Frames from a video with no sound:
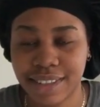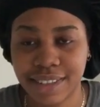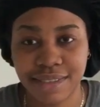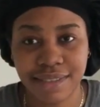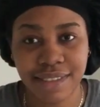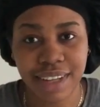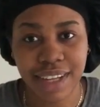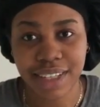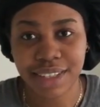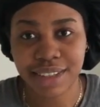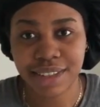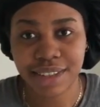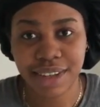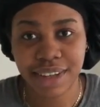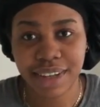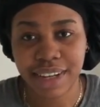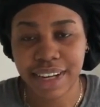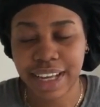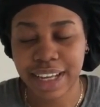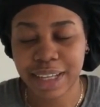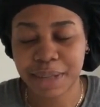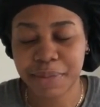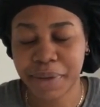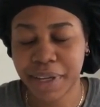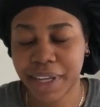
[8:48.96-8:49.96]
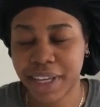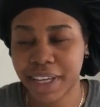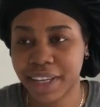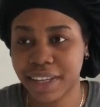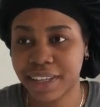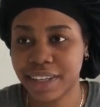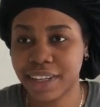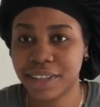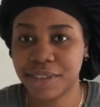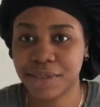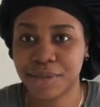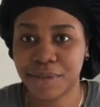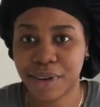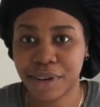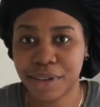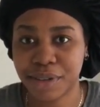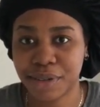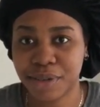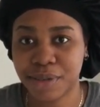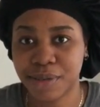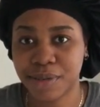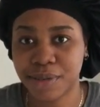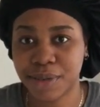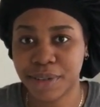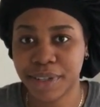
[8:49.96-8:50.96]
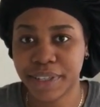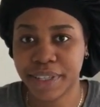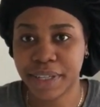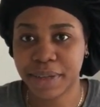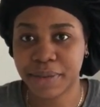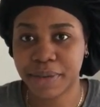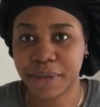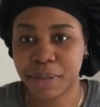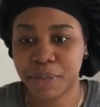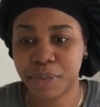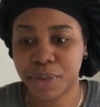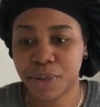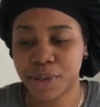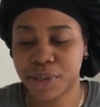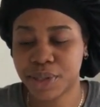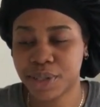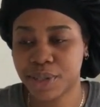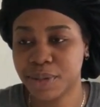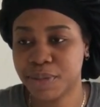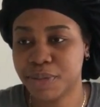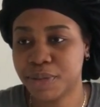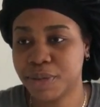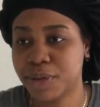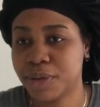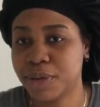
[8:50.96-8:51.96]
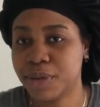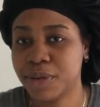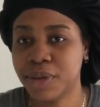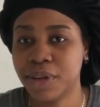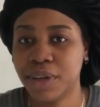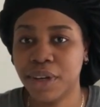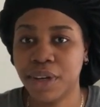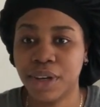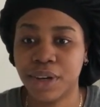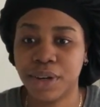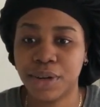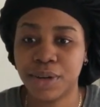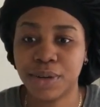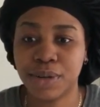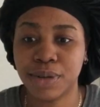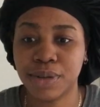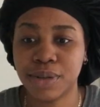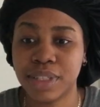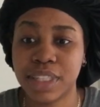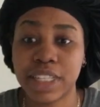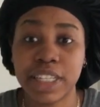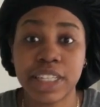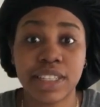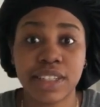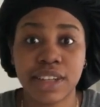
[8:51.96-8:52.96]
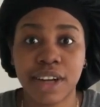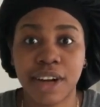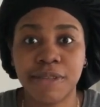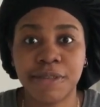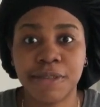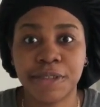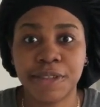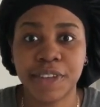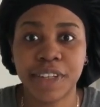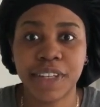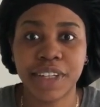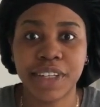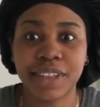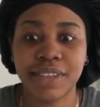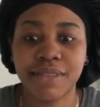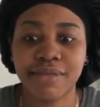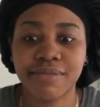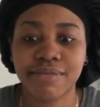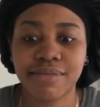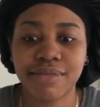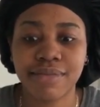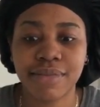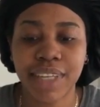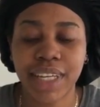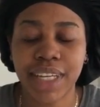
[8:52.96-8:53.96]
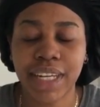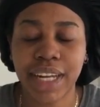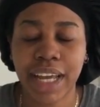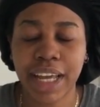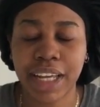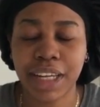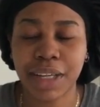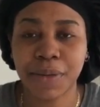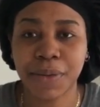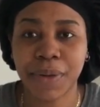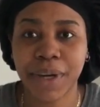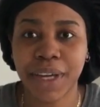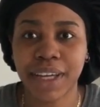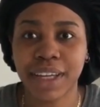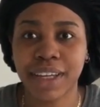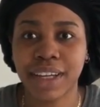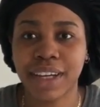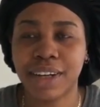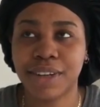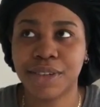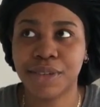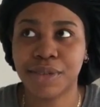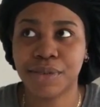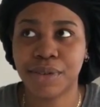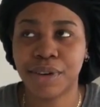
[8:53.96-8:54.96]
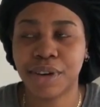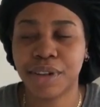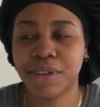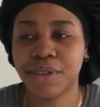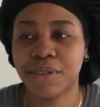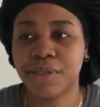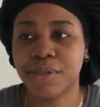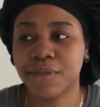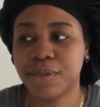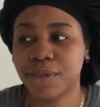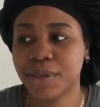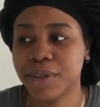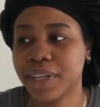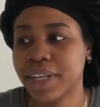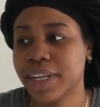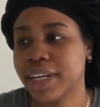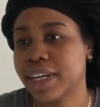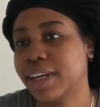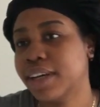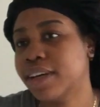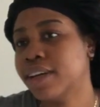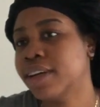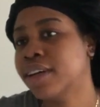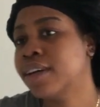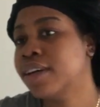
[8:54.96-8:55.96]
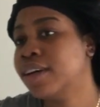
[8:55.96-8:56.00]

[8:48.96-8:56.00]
I don't like pain. I'd rather avoid it where possible, or discomfort in any way, I'd rather avoid it.